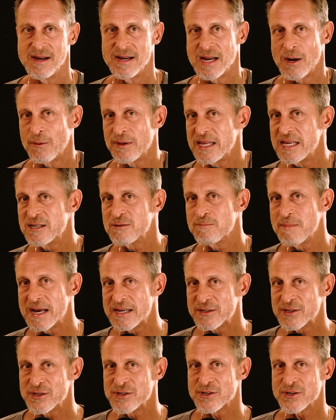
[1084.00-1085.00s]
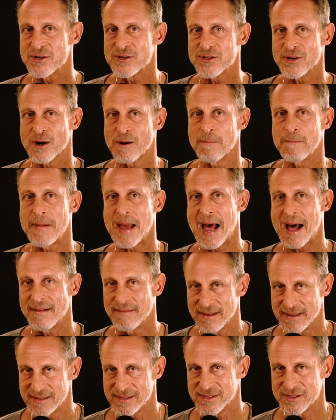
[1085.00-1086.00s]
Now, when these messengers are
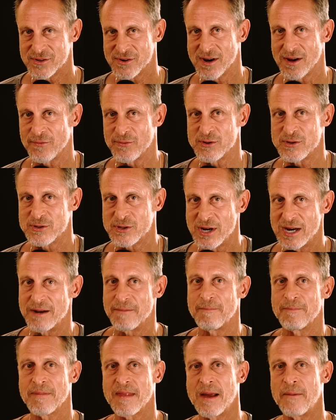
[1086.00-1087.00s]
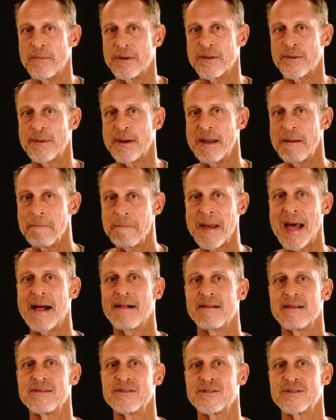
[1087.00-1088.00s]
balanced, your health is good. And when they're
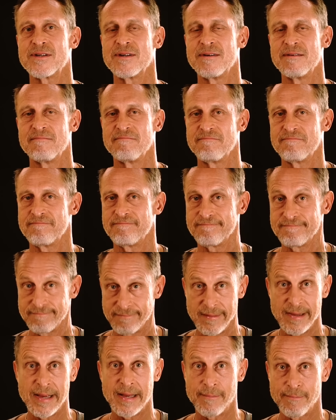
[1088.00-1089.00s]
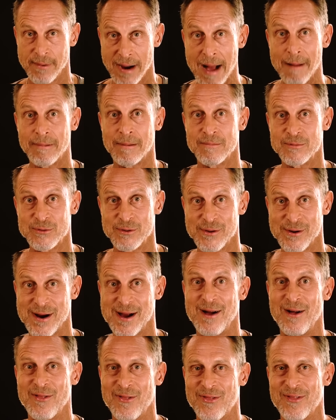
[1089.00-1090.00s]
imbalanced, you get problems with your
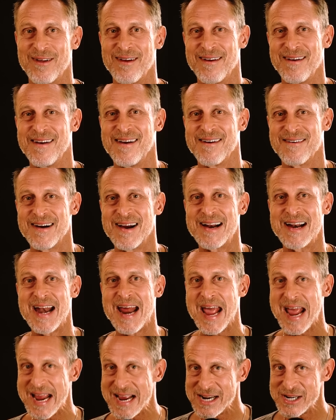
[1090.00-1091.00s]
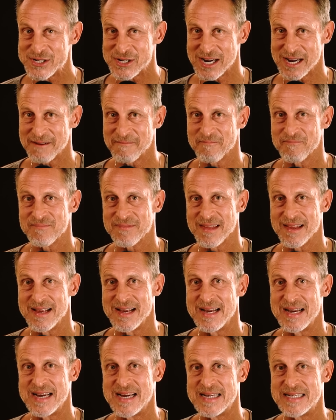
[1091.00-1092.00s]
health, right? And aging
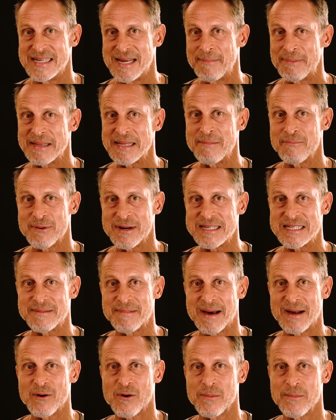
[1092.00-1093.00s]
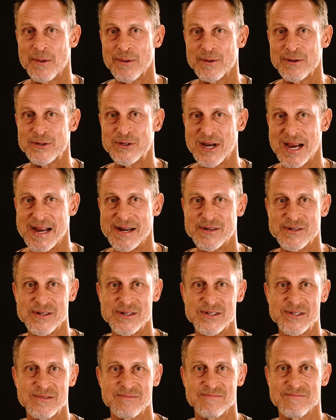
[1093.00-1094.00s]
typically brings about hormonal
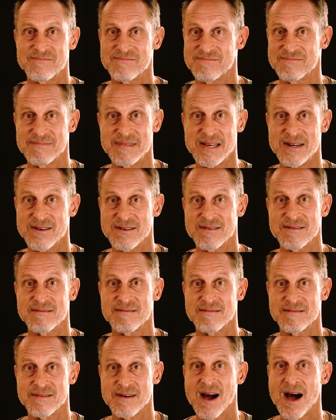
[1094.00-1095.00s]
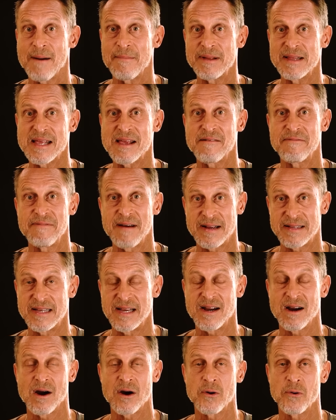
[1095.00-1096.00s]
changes that are commonly
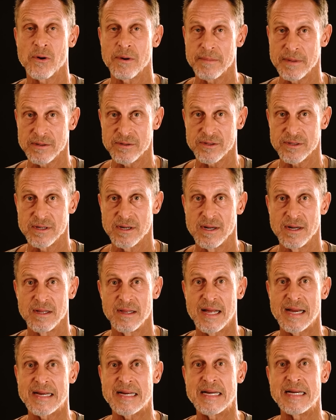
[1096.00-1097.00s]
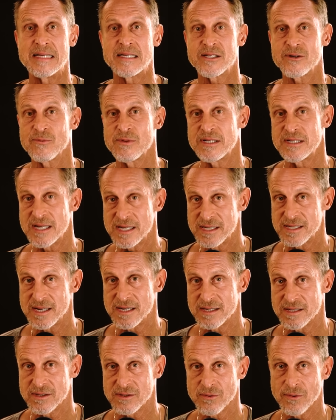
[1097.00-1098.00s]
affecting our hormones, like insulin
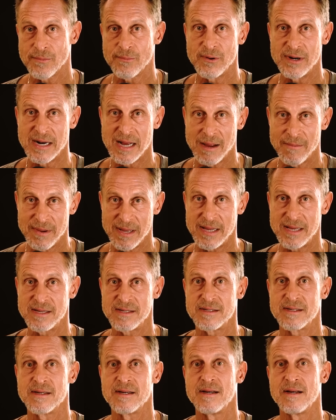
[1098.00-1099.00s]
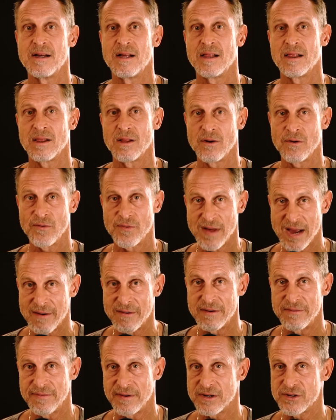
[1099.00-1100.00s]
resistance or prediabetes, low
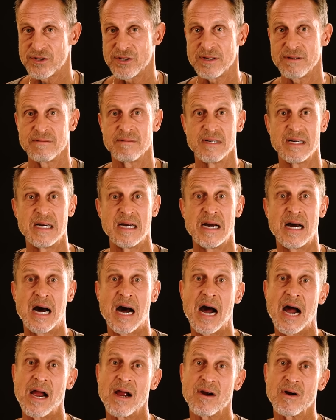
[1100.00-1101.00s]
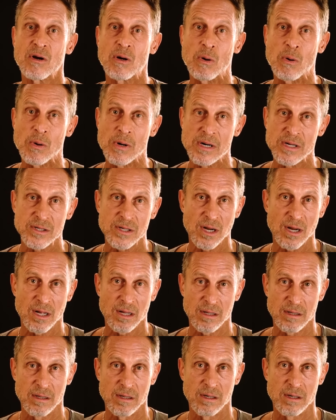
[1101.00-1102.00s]
thyroid function, higher
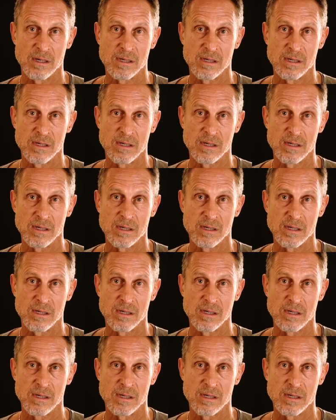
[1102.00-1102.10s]
cortisol